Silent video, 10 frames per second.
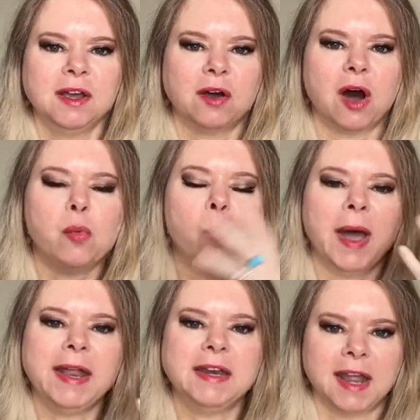a
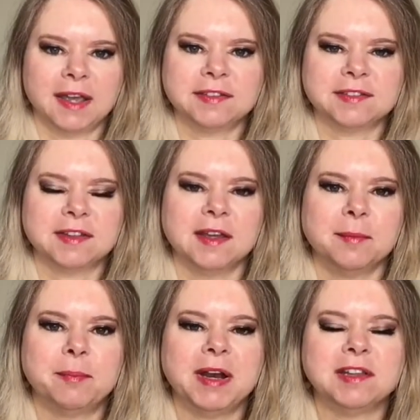wetness
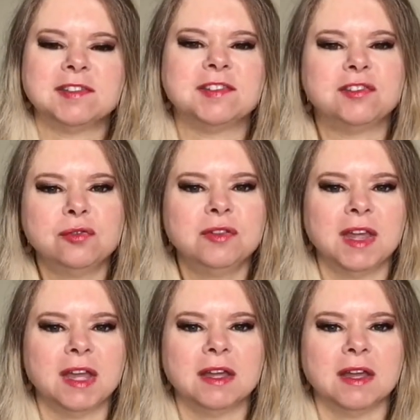but it's
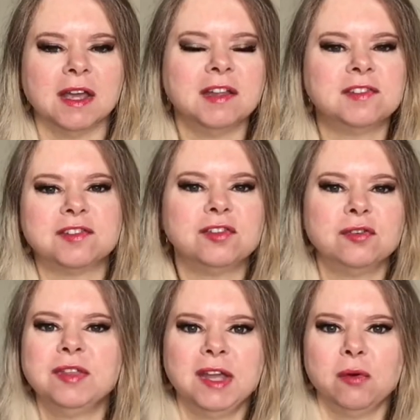soothing. It's
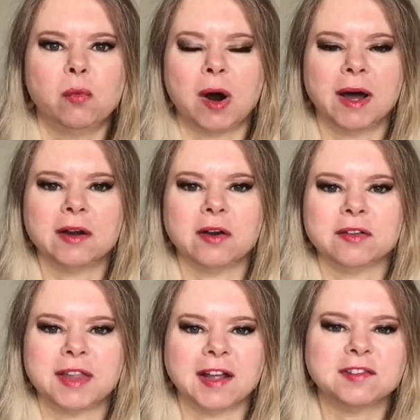soothing
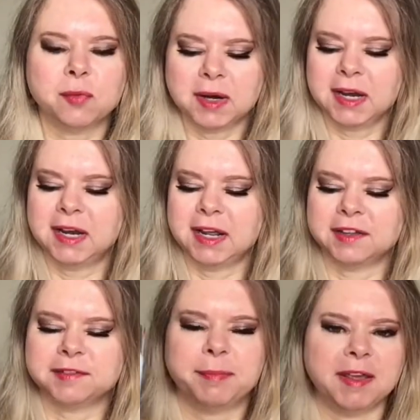water. That's what it
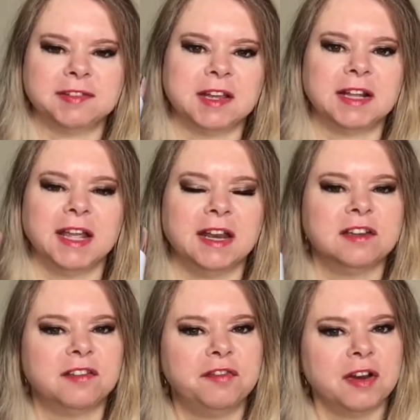is, basically. And
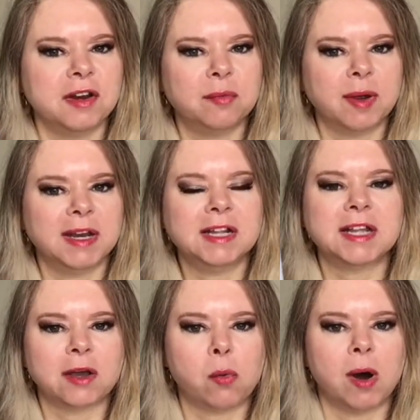it's very runny
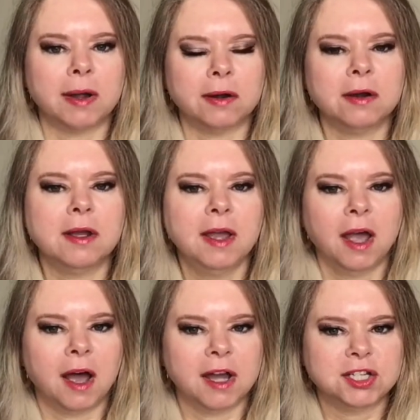like water.
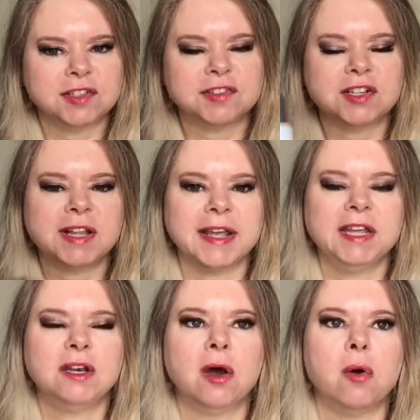Uh, just to let
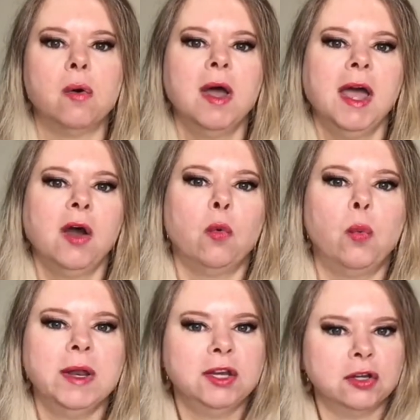you know,
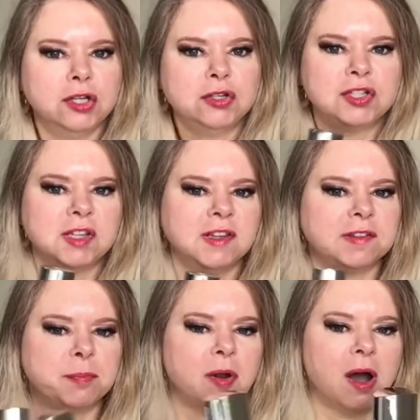when you're new to
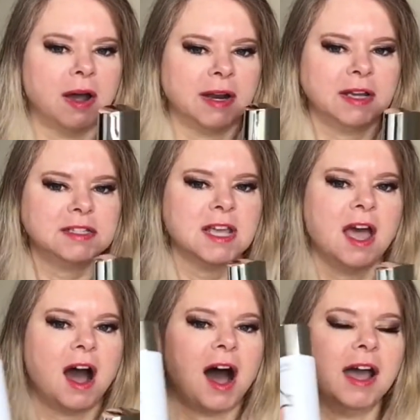this product,
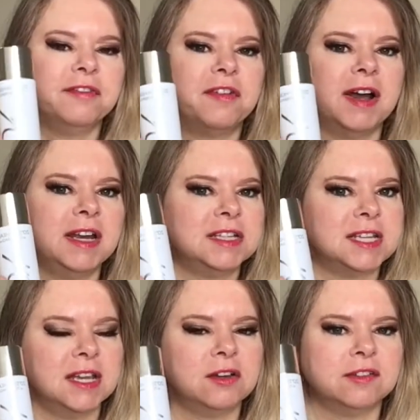I find it
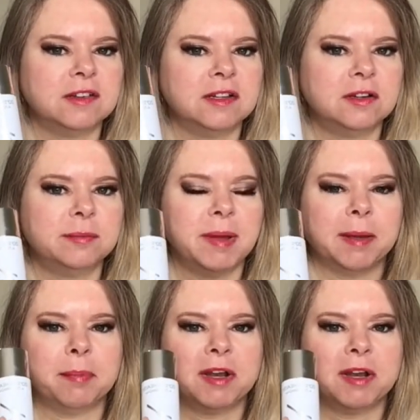tingles a little bit, but